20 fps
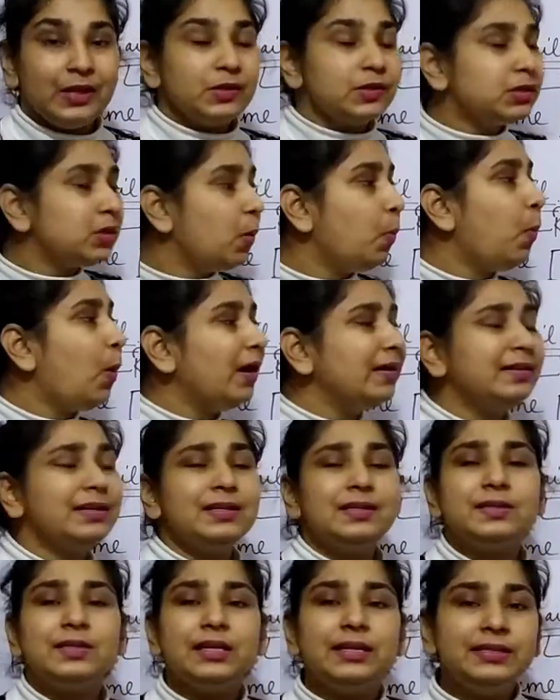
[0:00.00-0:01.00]
So what
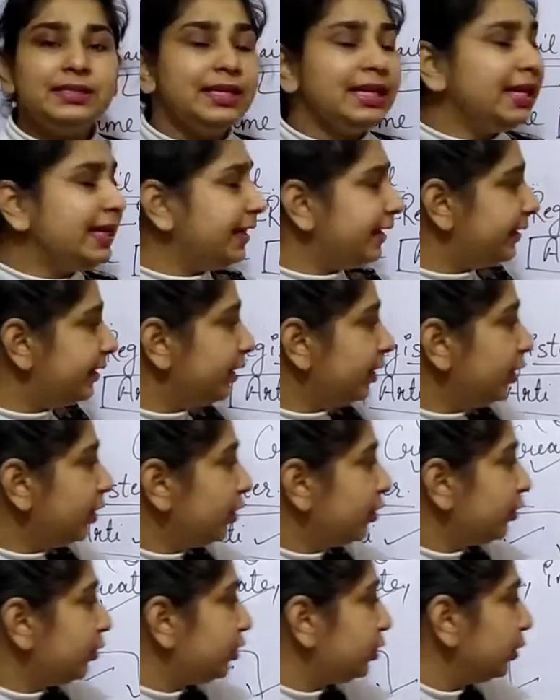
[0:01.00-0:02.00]
is the need
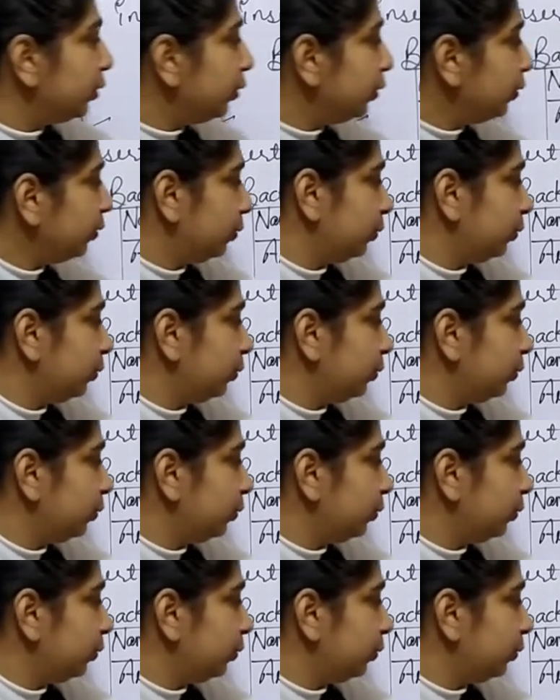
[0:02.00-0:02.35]
to